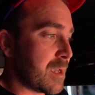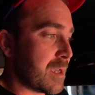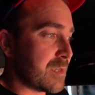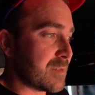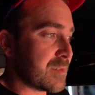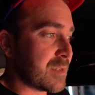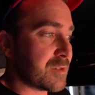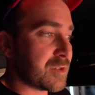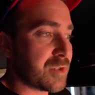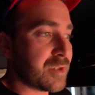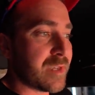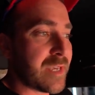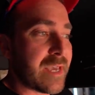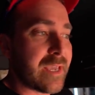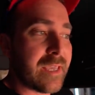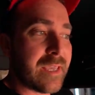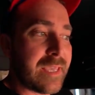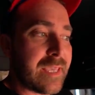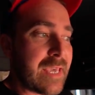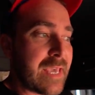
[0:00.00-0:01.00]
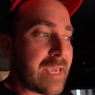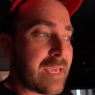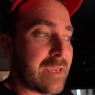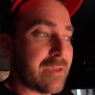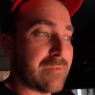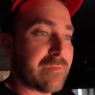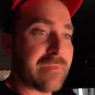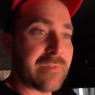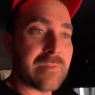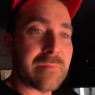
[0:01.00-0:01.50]
essentially, I
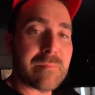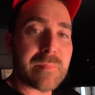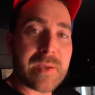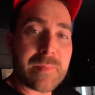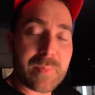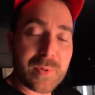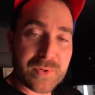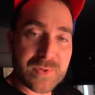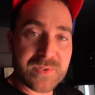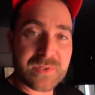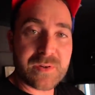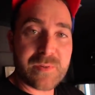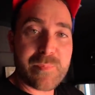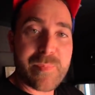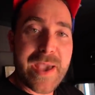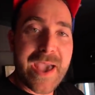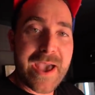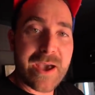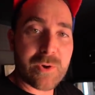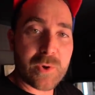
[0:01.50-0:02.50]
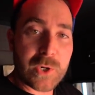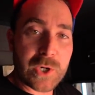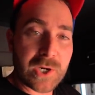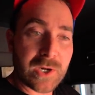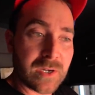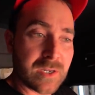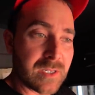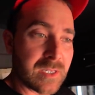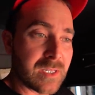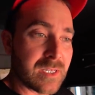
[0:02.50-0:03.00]
gave my personal
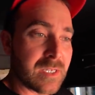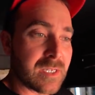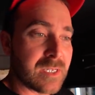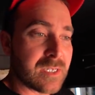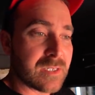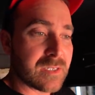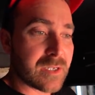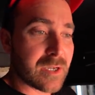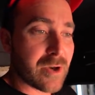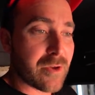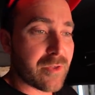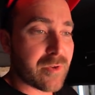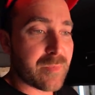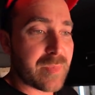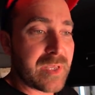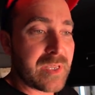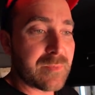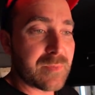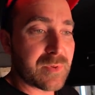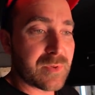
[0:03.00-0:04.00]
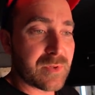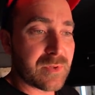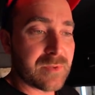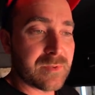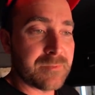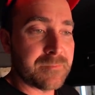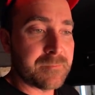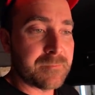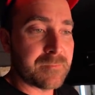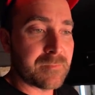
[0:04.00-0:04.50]
power to other people
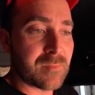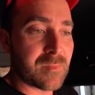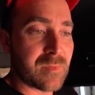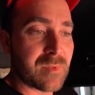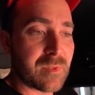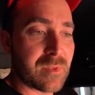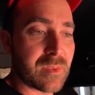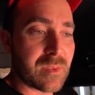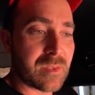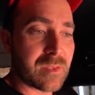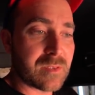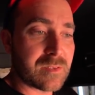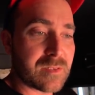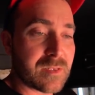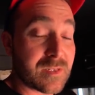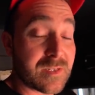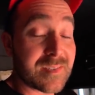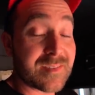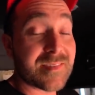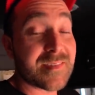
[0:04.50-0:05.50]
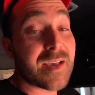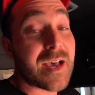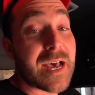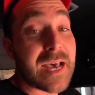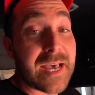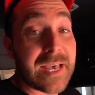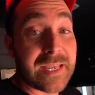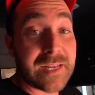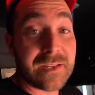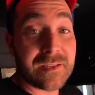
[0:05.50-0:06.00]
to
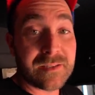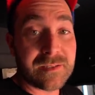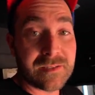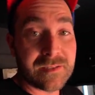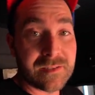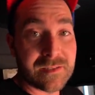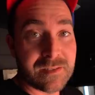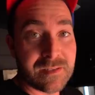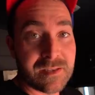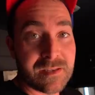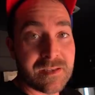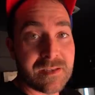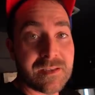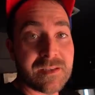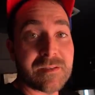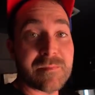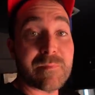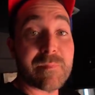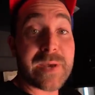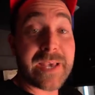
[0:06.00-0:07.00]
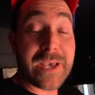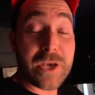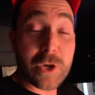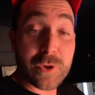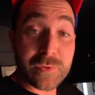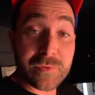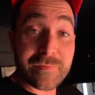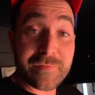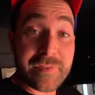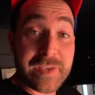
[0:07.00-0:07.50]
decide my
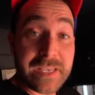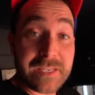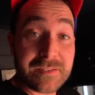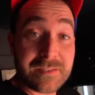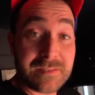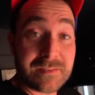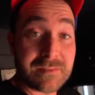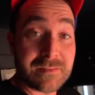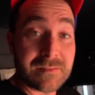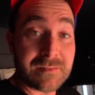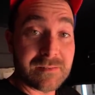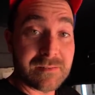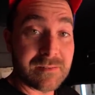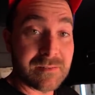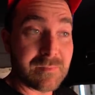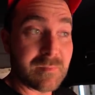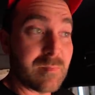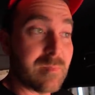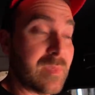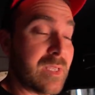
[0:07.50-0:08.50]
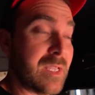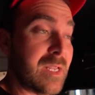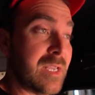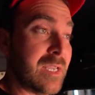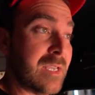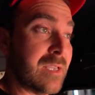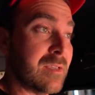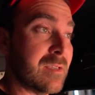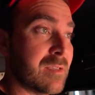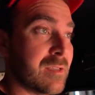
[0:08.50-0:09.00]
own fate.
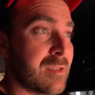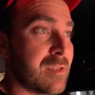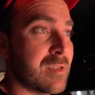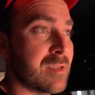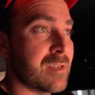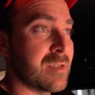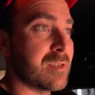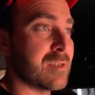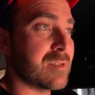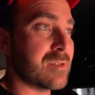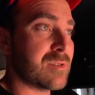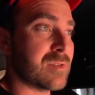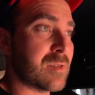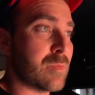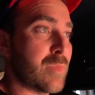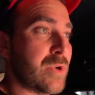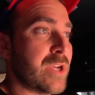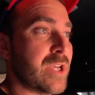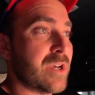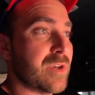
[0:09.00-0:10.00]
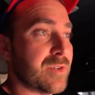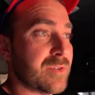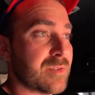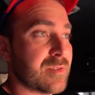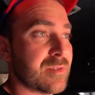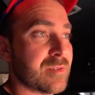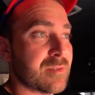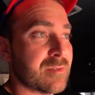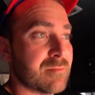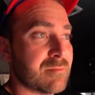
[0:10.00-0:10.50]
Meaning, someone
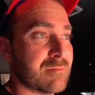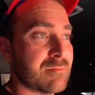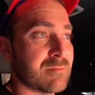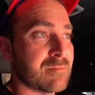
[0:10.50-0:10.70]
else